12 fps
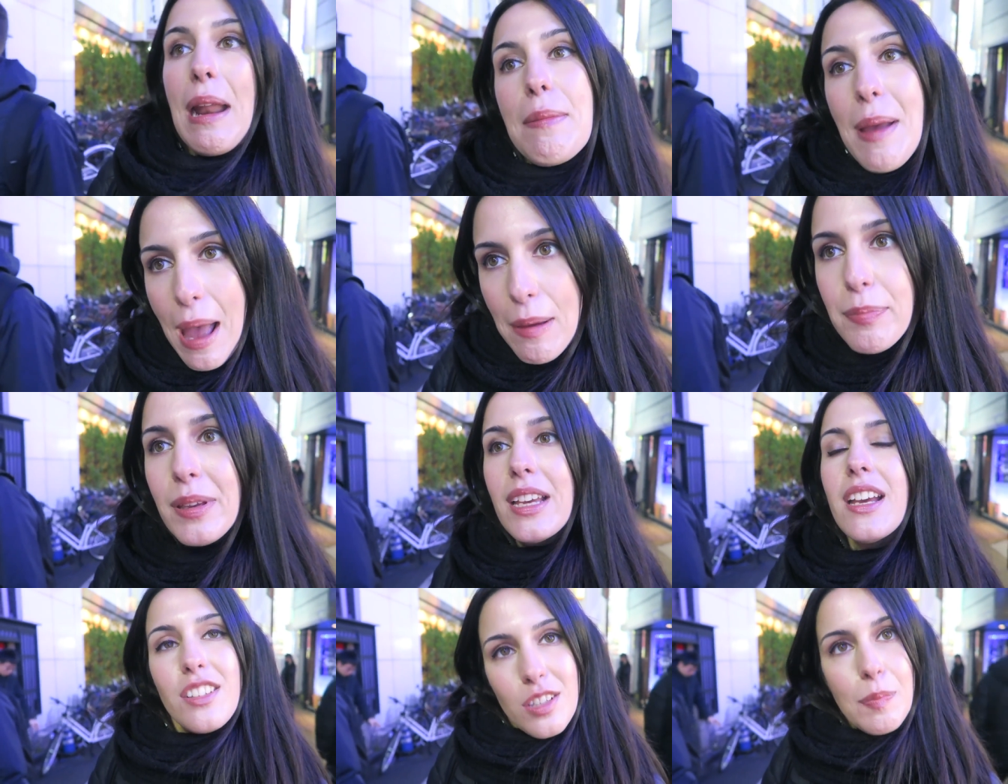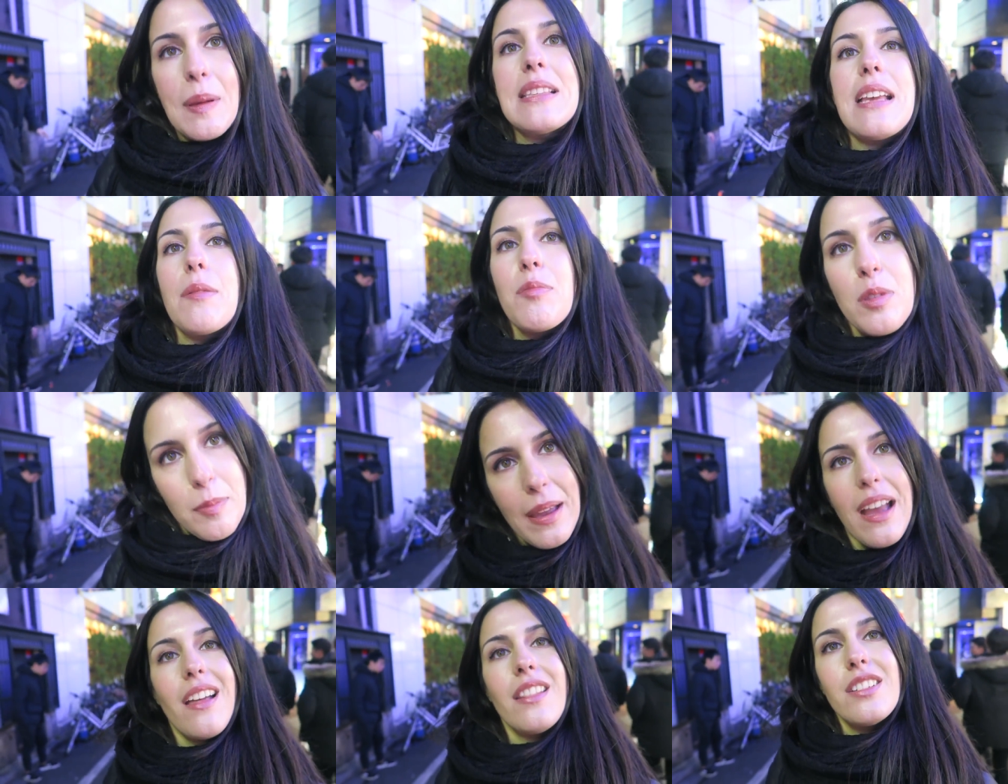But I'm happy to spend time with
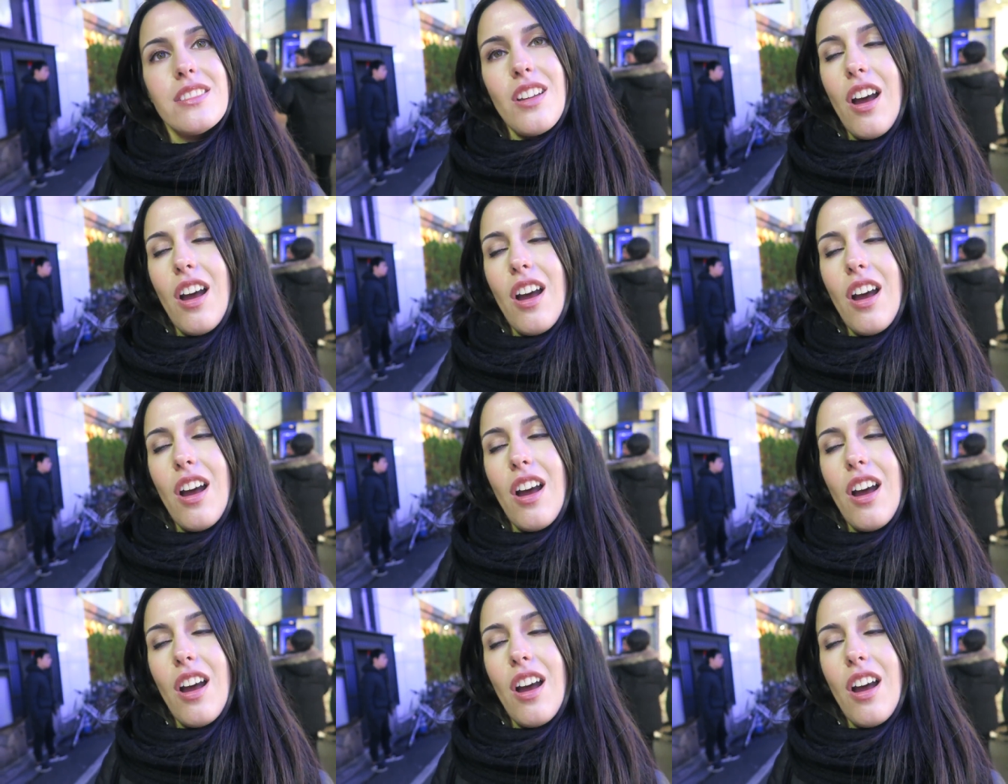my other